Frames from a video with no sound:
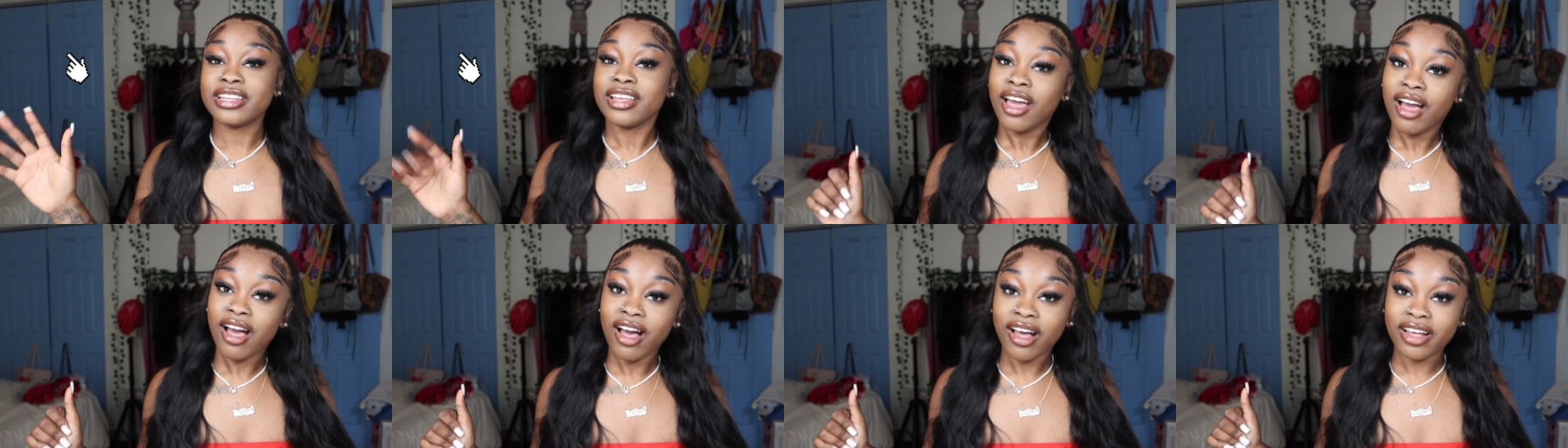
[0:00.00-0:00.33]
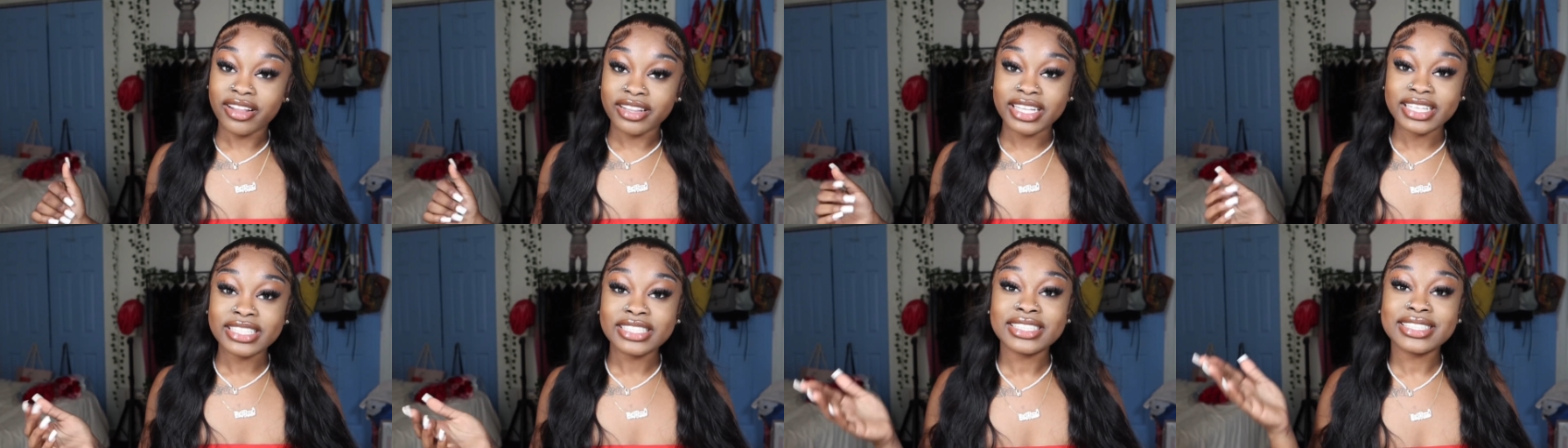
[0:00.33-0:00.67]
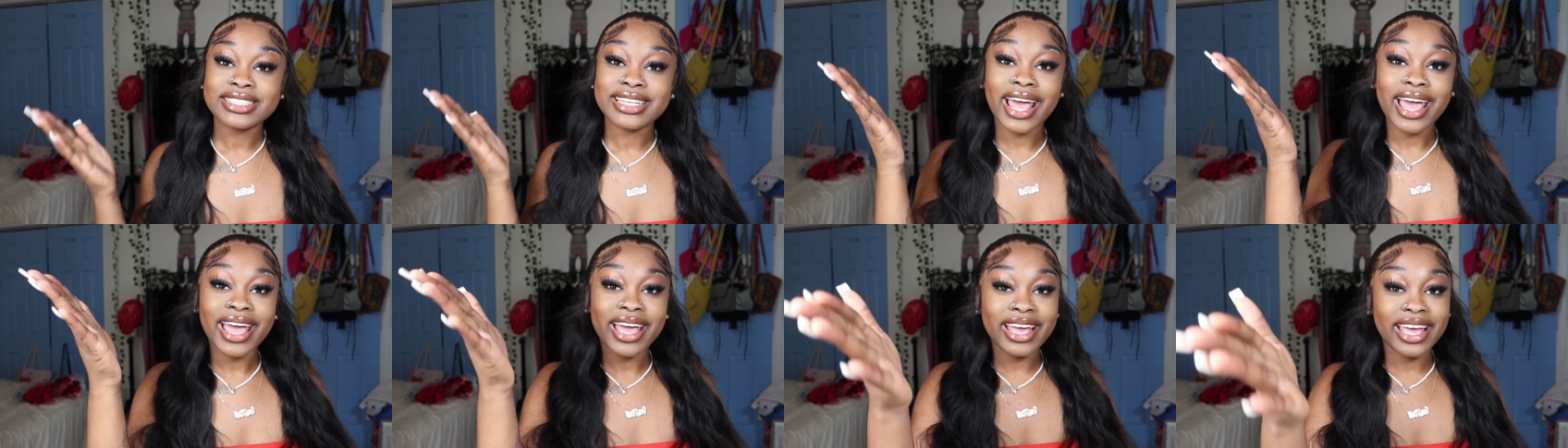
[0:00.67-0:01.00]
yeah this is
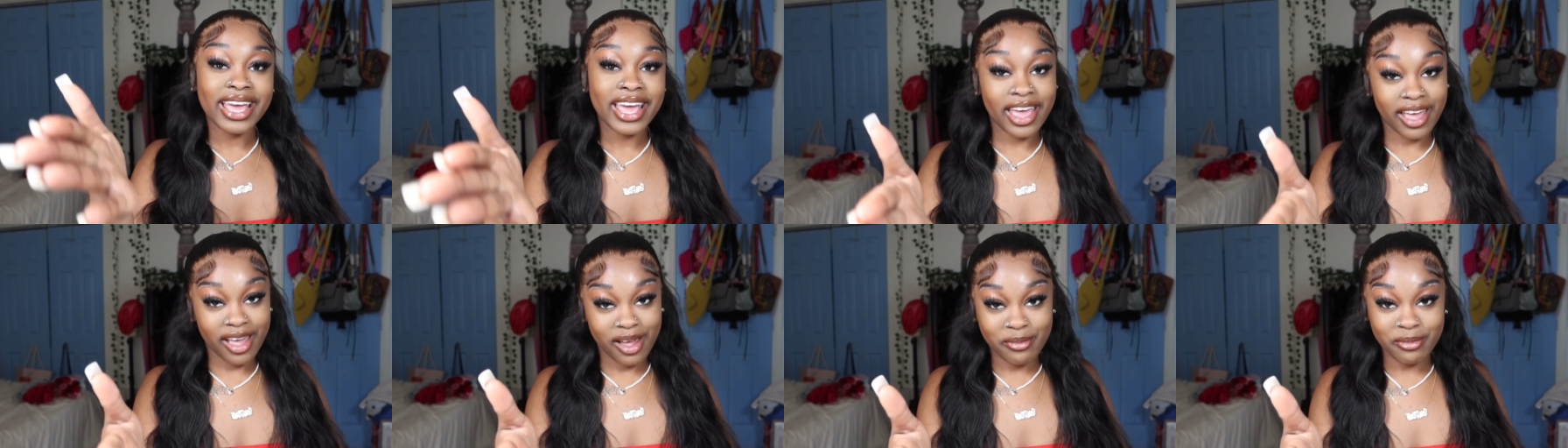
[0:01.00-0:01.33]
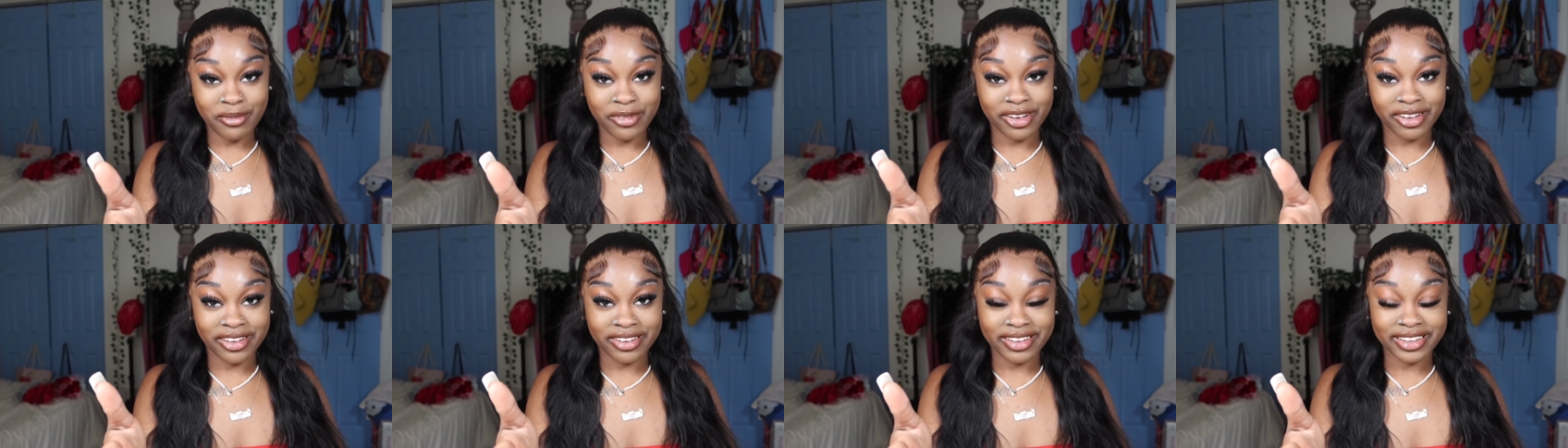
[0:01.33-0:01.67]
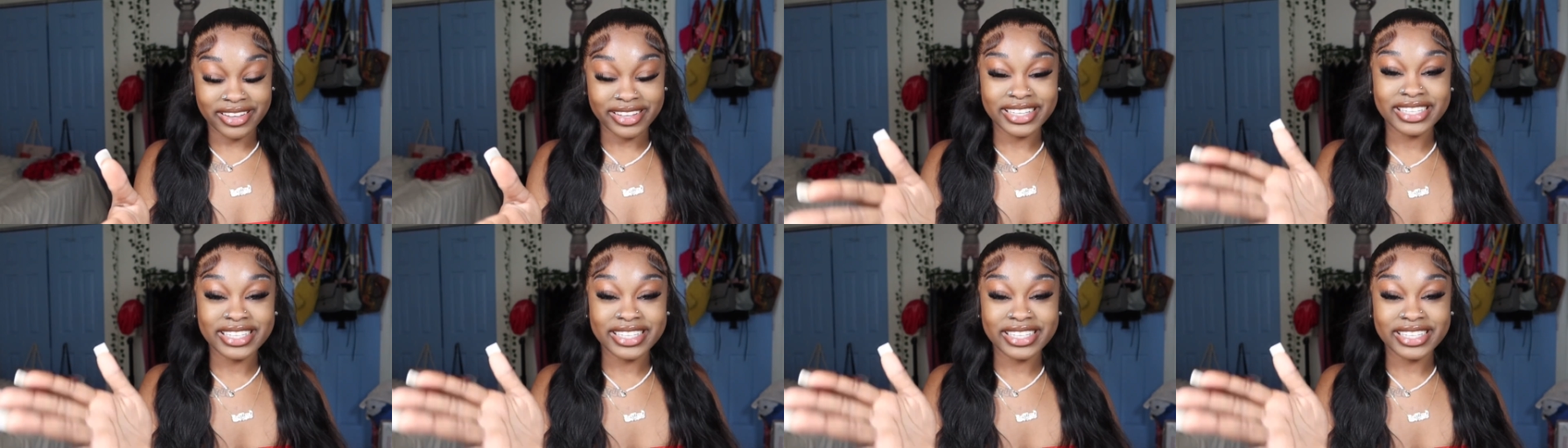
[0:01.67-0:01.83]
a camera